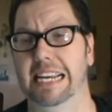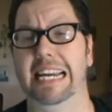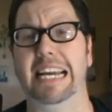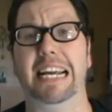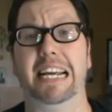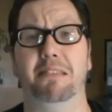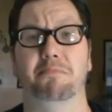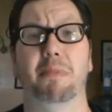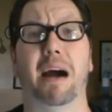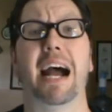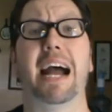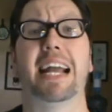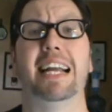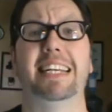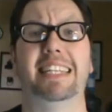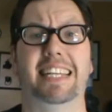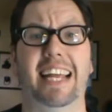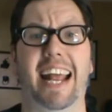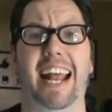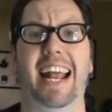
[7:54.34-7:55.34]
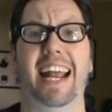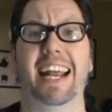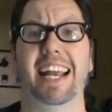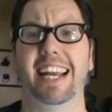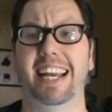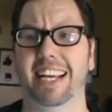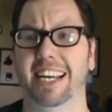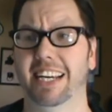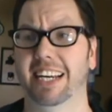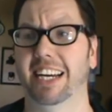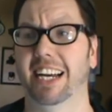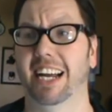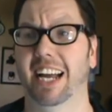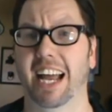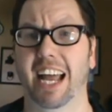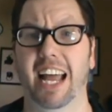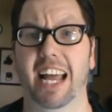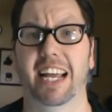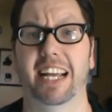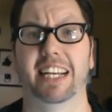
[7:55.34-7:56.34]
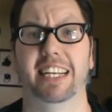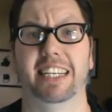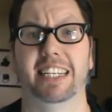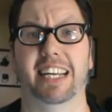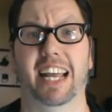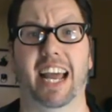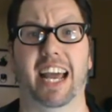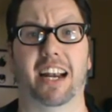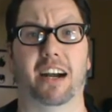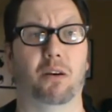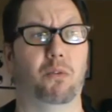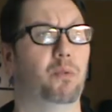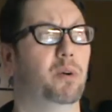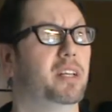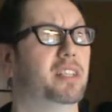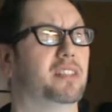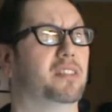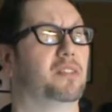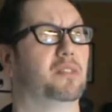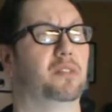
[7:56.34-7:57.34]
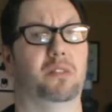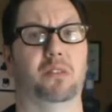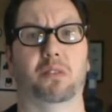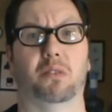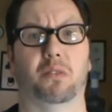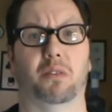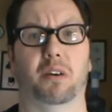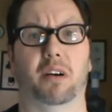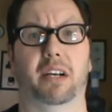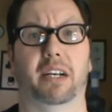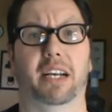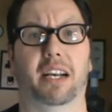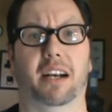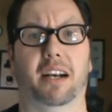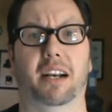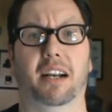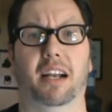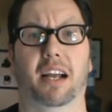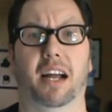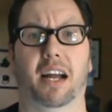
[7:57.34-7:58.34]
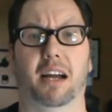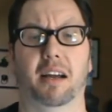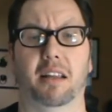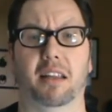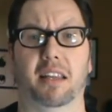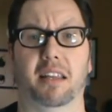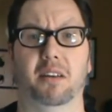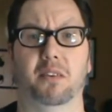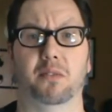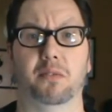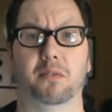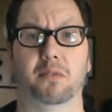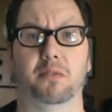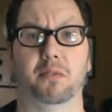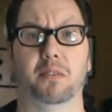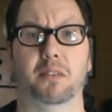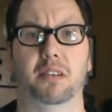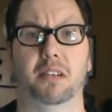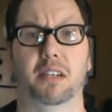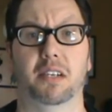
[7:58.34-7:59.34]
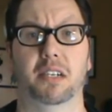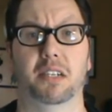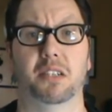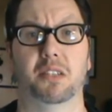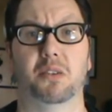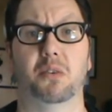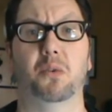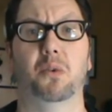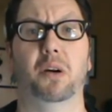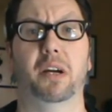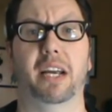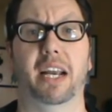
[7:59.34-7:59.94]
"In my day, you got a whistle or a little toy